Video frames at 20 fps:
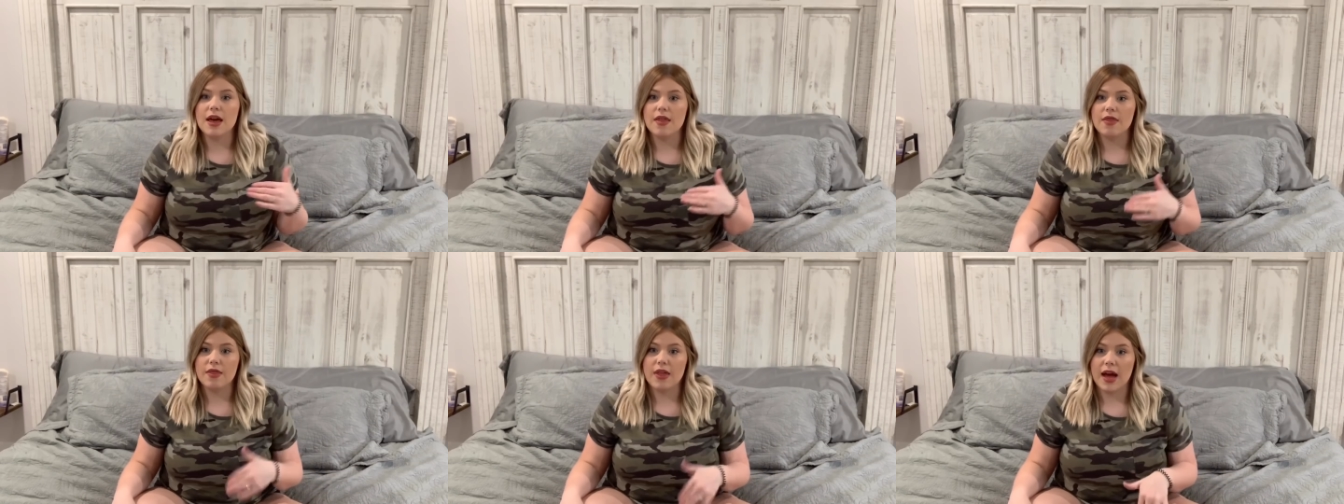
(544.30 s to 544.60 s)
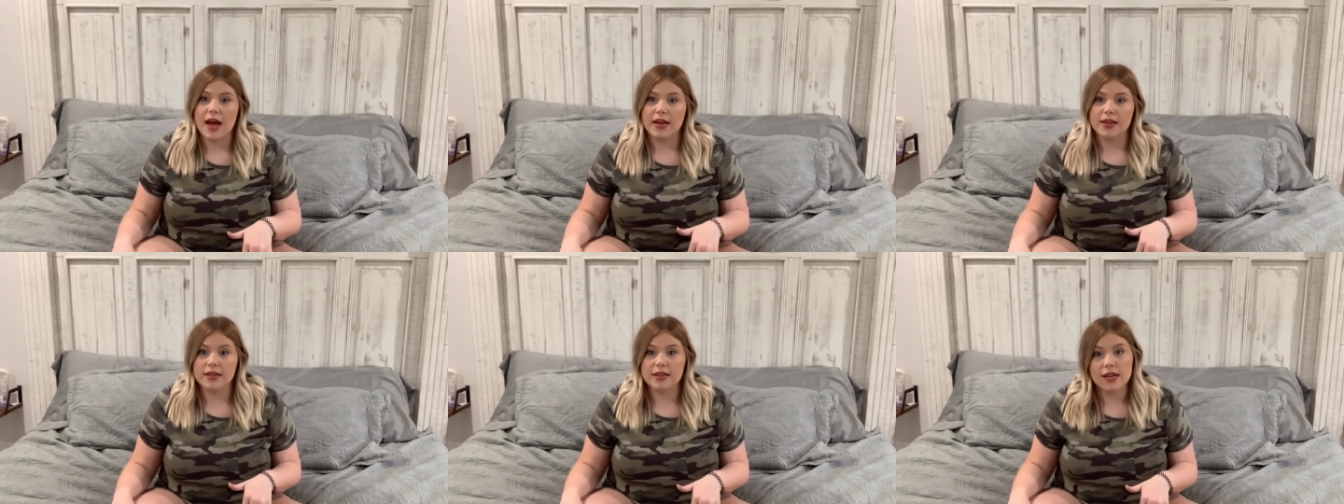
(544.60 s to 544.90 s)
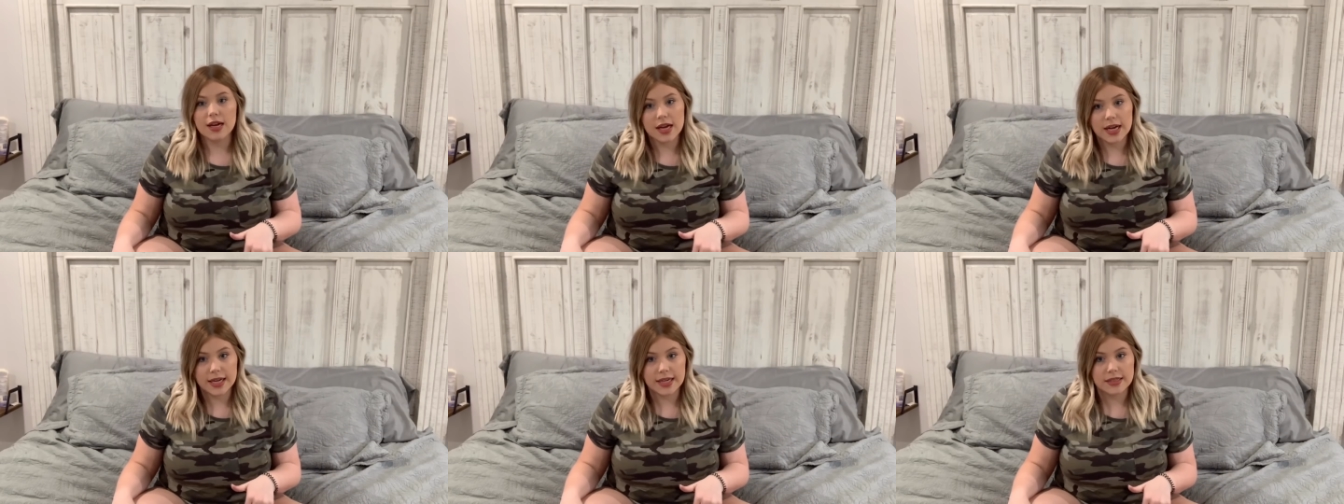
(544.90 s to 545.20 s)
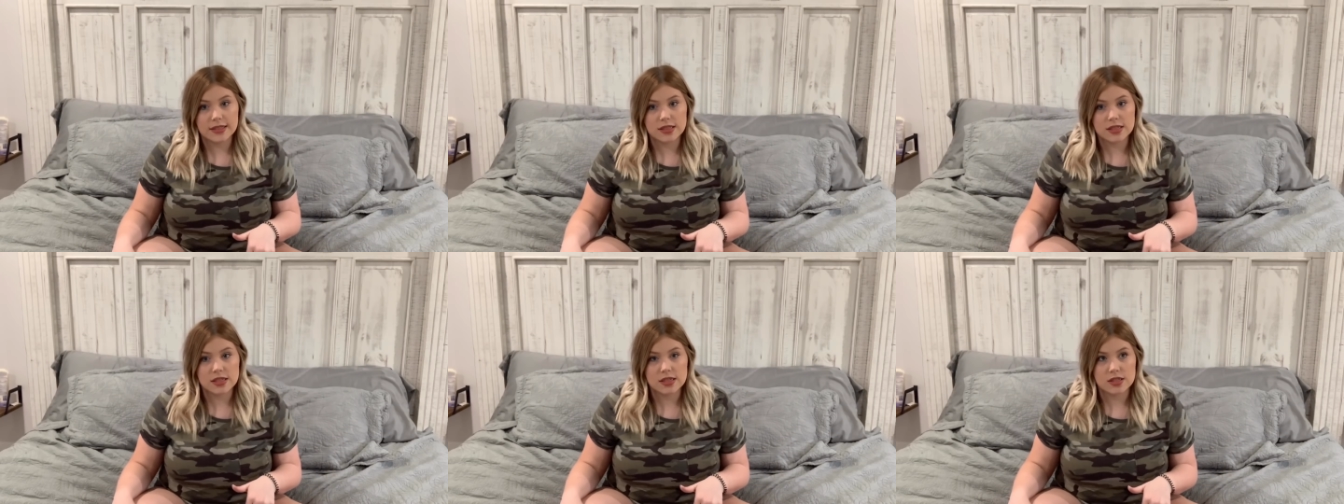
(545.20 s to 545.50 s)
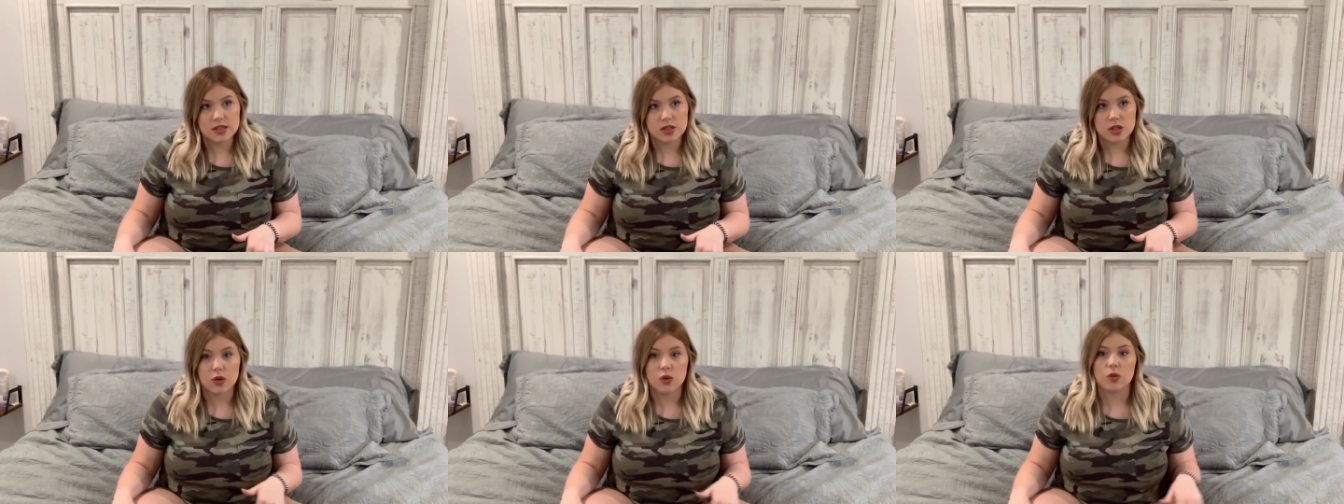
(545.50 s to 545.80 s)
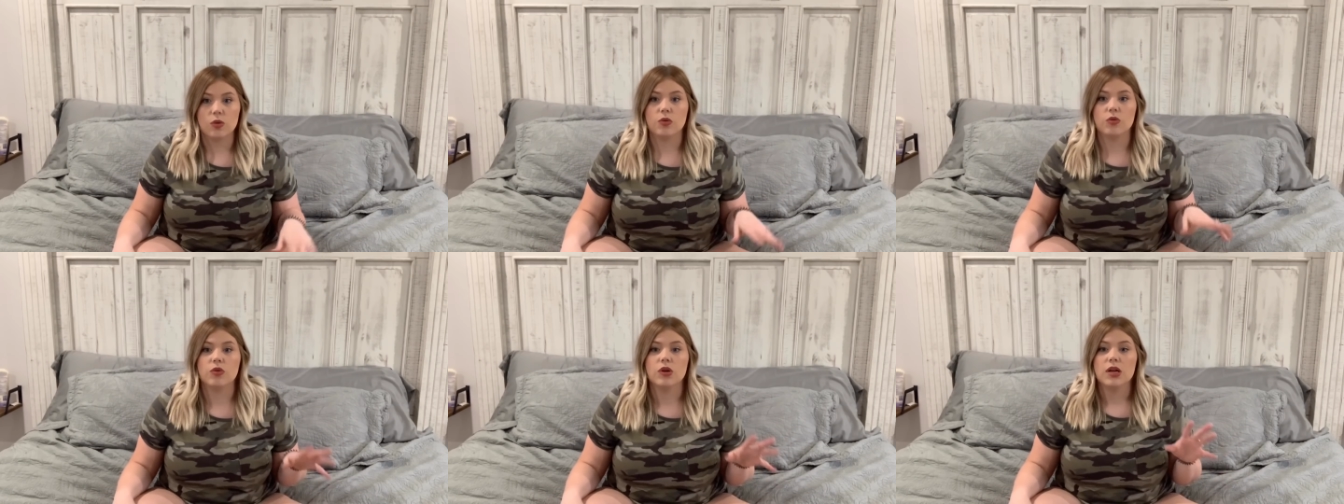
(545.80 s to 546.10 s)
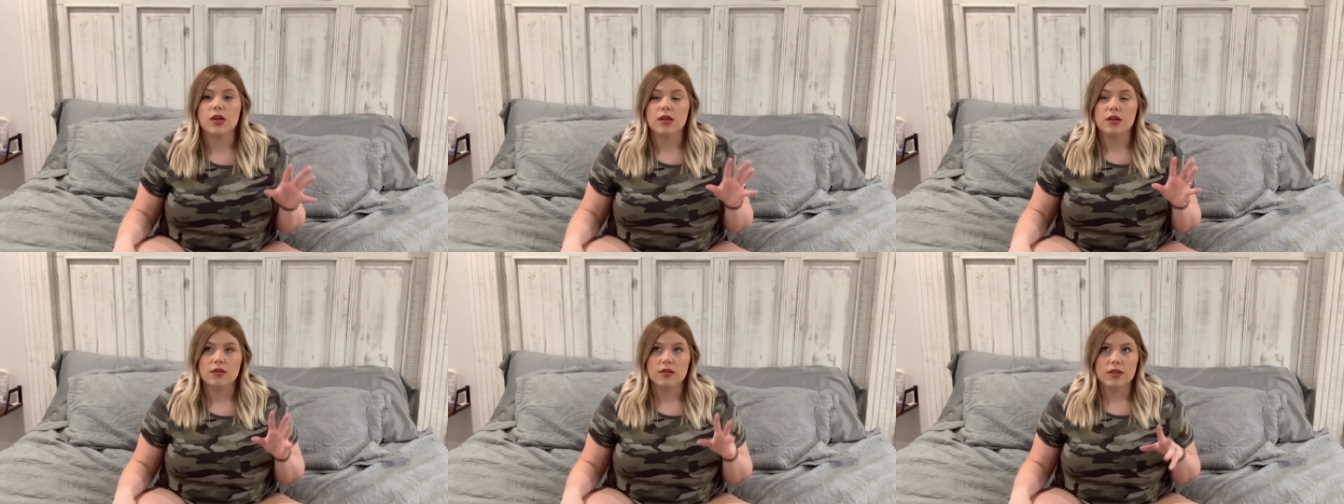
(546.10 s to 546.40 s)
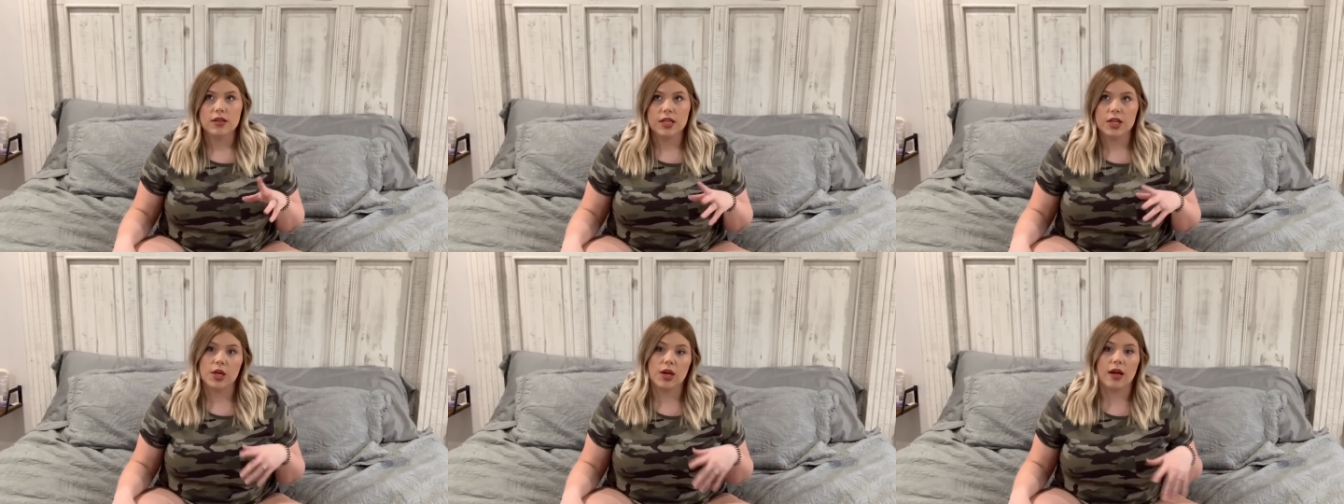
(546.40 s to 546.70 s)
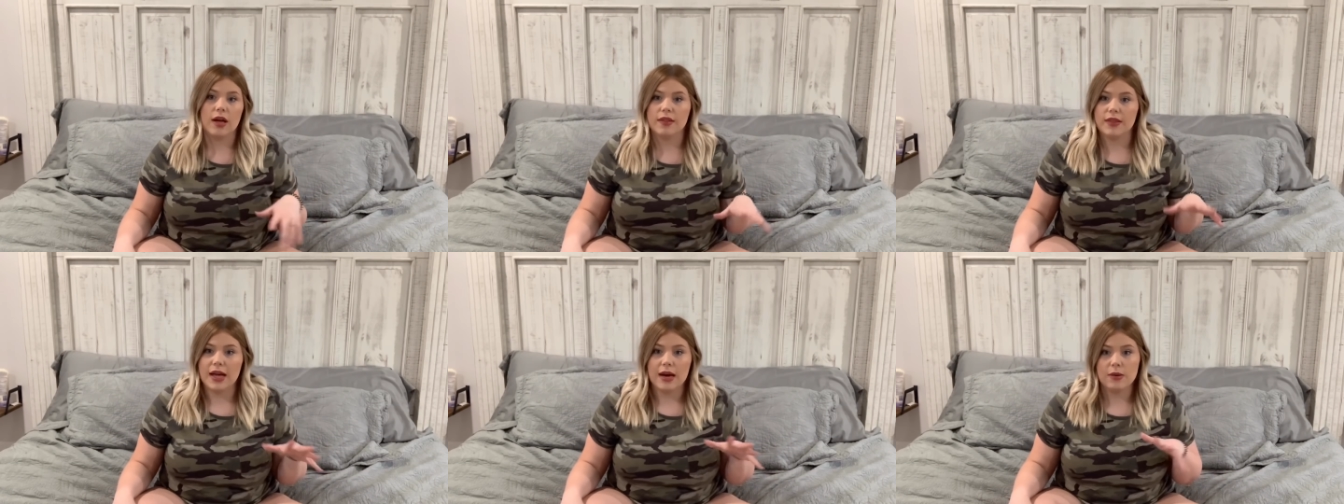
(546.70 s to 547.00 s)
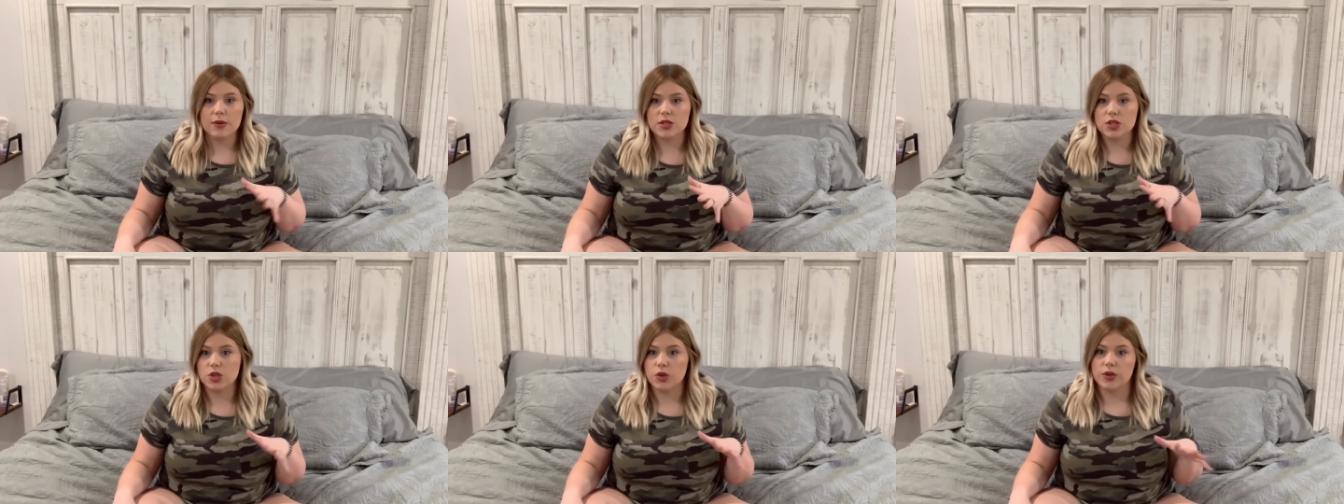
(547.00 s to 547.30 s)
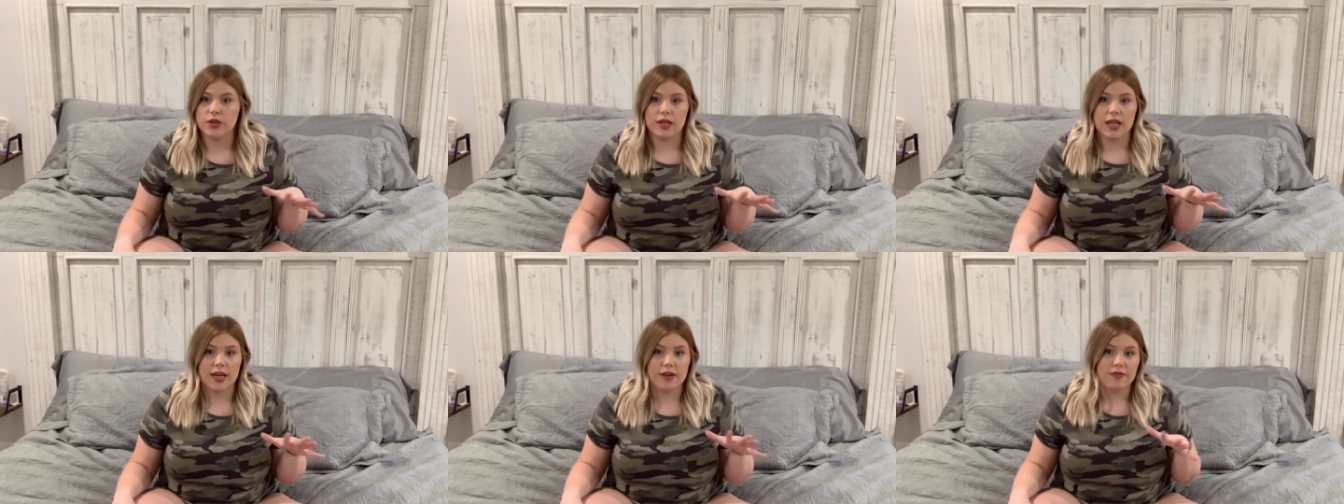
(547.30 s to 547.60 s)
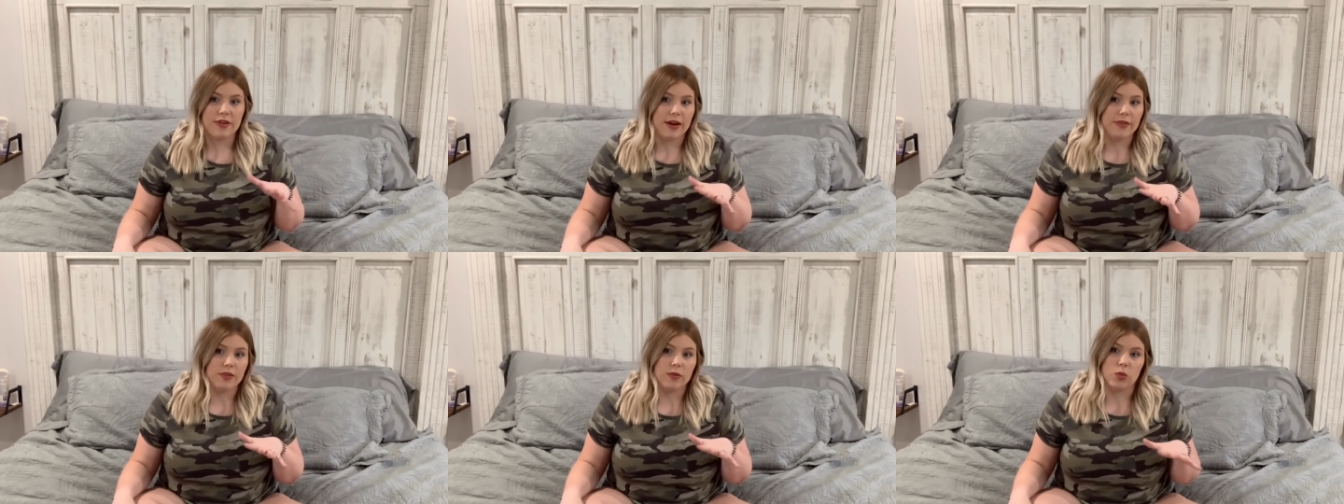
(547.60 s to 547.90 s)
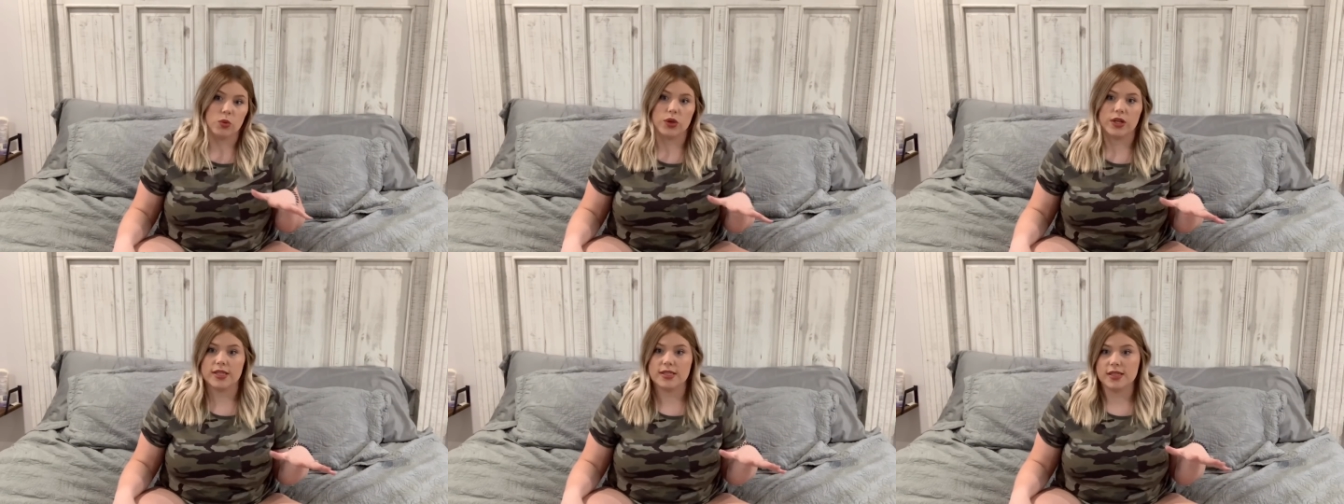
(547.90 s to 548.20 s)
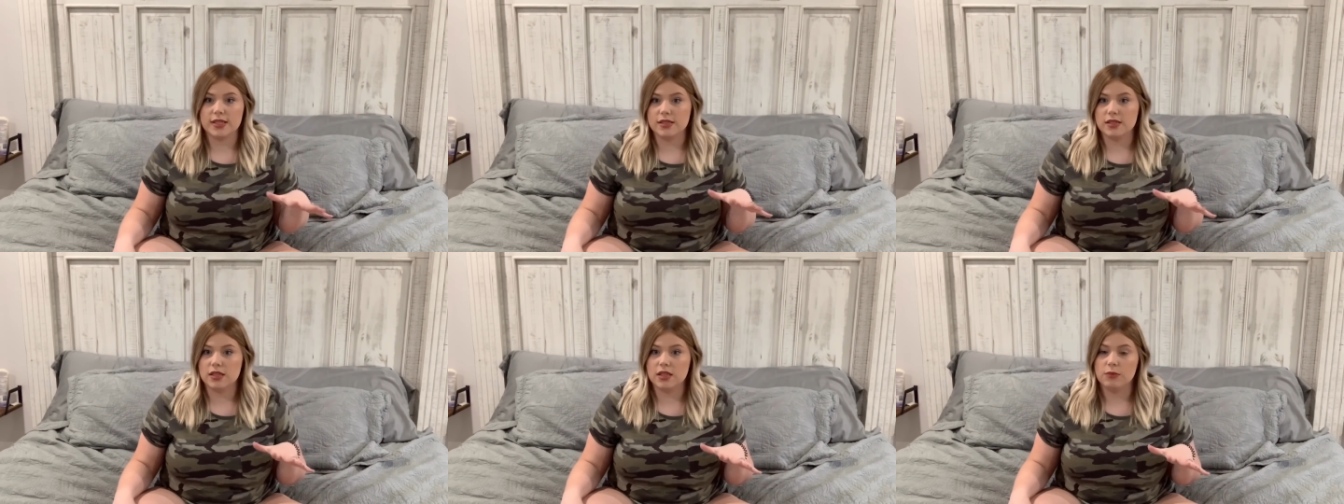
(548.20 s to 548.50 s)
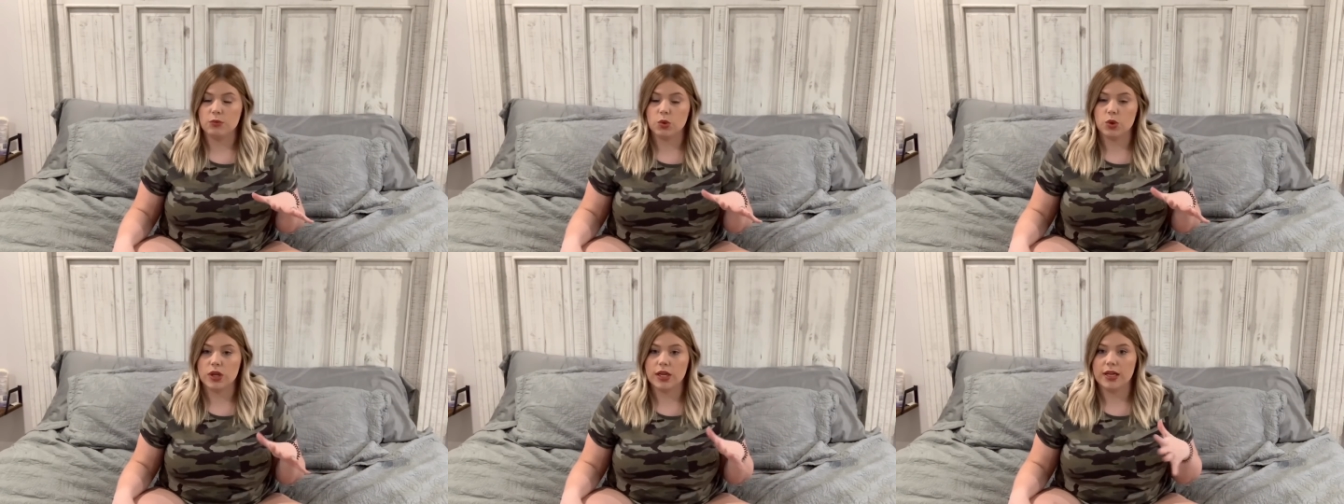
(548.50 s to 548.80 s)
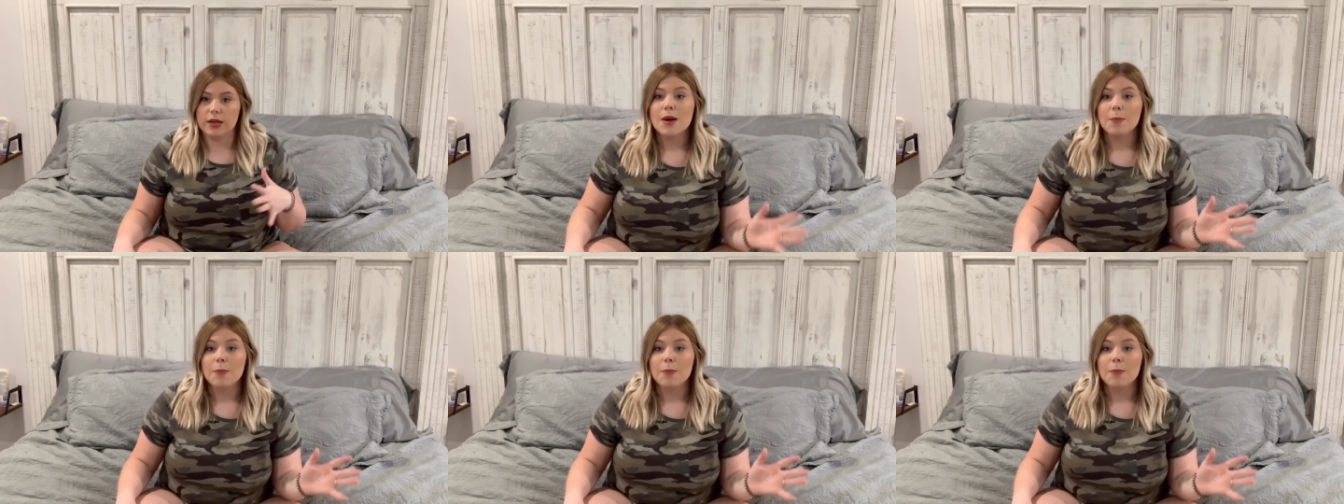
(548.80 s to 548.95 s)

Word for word: that night, so, you know, that was during like 5 in the morning, 6 in the morning.